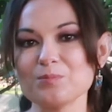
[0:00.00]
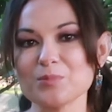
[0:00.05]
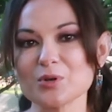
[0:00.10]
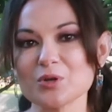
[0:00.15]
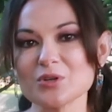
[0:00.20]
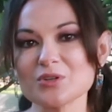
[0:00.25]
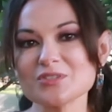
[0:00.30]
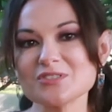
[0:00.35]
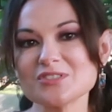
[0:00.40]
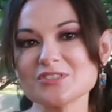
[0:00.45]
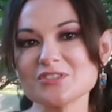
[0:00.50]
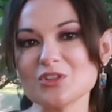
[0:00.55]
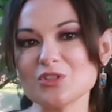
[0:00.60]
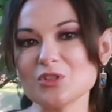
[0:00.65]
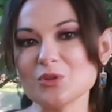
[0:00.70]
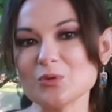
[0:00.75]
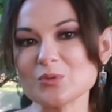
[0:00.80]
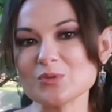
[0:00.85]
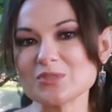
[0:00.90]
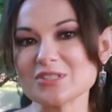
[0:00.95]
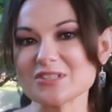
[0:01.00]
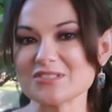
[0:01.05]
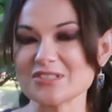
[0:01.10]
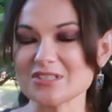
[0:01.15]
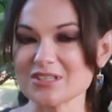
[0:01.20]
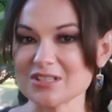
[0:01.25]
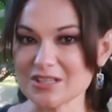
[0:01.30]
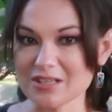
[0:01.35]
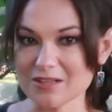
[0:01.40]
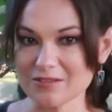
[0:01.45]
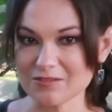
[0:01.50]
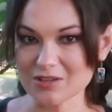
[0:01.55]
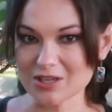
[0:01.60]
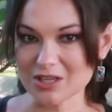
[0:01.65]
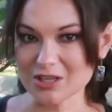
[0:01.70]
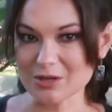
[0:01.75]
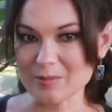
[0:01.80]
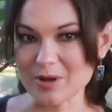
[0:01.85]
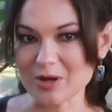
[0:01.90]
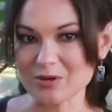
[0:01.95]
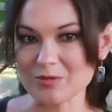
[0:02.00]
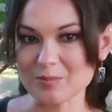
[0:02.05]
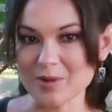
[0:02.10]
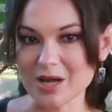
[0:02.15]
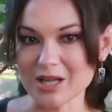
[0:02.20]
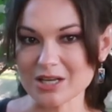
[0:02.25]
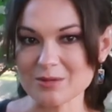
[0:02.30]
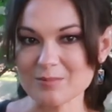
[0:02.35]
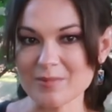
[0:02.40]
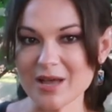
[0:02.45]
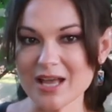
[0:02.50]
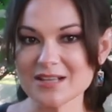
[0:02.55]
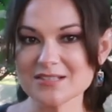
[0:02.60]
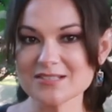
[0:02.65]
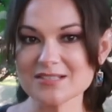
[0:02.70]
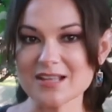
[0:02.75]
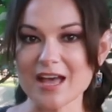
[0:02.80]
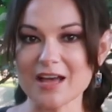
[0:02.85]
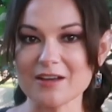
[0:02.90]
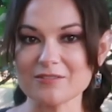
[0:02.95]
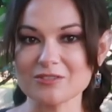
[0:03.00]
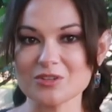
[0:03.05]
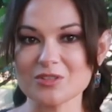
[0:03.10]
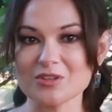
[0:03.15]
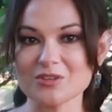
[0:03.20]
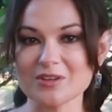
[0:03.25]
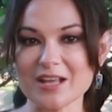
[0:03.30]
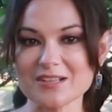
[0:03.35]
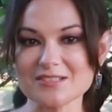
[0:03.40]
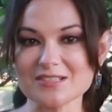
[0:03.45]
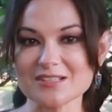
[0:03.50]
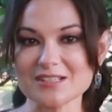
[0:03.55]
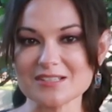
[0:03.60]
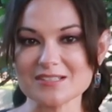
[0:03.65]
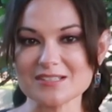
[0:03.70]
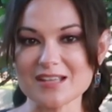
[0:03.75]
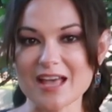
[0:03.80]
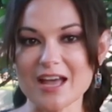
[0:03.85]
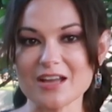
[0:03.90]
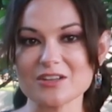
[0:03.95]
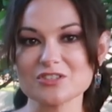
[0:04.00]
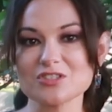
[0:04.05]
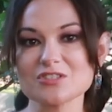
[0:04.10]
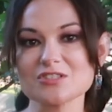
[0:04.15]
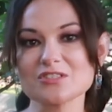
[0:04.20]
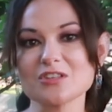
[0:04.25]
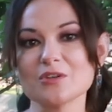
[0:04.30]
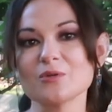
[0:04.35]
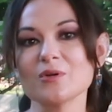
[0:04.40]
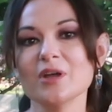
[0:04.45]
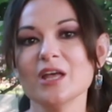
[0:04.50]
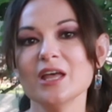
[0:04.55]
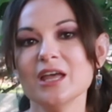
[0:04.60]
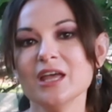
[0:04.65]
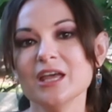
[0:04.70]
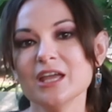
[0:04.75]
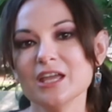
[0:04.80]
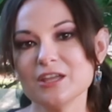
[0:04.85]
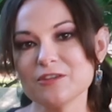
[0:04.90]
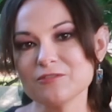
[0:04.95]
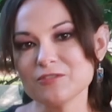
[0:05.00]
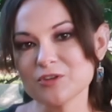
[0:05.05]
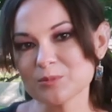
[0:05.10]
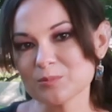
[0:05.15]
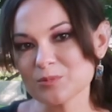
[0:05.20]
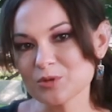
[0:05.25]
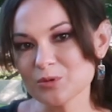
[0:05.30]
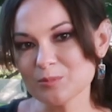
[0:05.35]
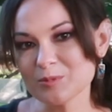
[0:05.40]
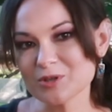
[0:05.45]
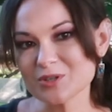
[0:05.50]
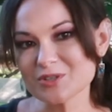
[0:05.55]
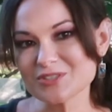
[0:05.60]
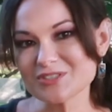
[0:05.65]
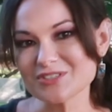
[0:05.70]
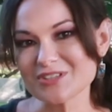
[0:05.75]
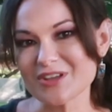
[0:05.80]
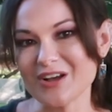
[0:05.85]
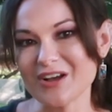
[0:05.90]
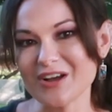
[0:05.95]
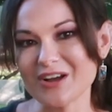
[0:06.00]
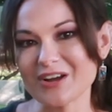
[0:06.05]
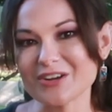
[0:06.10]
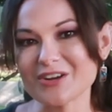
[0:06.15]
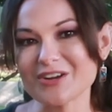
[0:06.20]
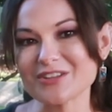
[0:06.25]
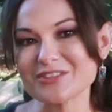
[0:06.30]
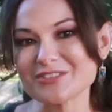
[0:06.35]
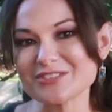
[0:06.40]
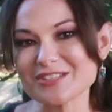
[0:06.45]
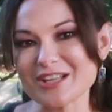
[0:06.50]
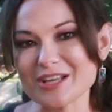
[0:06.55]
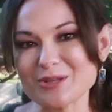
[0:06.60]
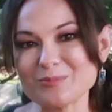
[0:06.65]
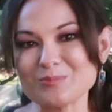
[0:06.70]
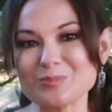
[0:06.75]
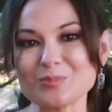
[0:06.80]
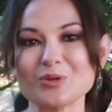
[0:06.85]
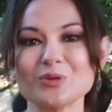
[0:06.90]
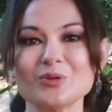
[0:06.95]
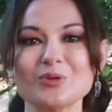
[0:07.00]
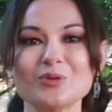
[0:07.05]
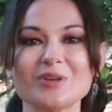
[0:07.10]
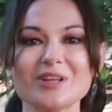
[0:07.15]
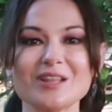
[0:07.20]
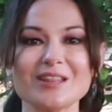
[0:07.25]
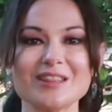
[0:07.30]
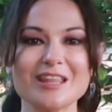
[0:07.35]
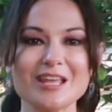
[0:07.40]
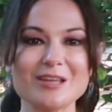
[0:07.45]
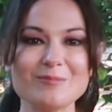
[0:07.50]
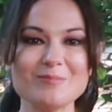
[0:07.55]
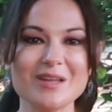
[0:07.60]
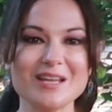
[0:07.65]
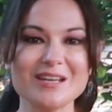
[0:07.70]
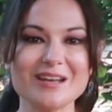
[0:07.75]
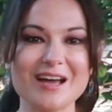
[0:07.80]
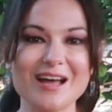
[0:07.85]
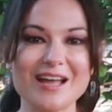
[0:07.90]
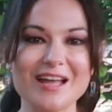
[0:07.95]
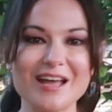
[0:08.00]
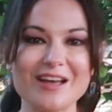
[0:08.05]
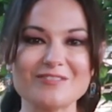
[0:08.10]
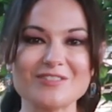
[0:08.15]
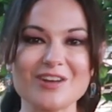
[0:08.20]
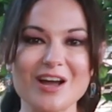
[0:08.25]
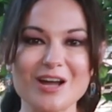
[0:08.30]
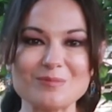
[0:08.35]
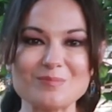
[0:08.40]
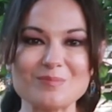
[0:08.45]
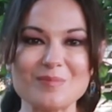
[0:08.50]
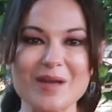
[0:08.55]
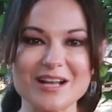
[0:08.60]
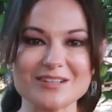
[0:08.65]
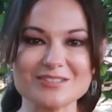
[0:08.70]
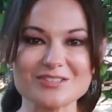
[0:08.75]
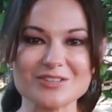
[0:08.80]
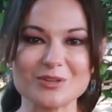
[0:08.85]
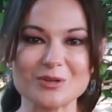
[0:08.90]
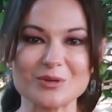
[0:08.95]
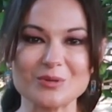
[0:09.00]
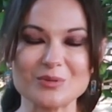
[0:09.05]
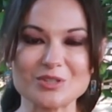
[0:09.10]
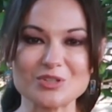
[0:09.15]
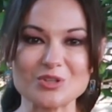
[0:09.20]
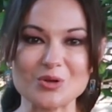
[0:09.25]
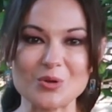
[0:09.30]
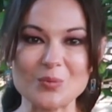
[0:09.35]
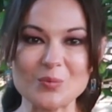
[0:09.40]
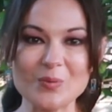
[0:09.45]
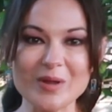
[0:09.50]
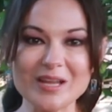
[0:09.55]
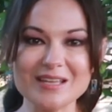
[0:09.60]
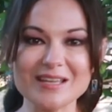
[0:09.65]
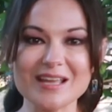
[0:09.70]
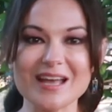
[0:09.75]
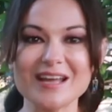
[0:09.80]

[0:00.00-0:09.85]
birds lose a significant amount of body mass after their nestlings hatch. So if your bluebirds are on their second brood, they may not have gotten back to their original weight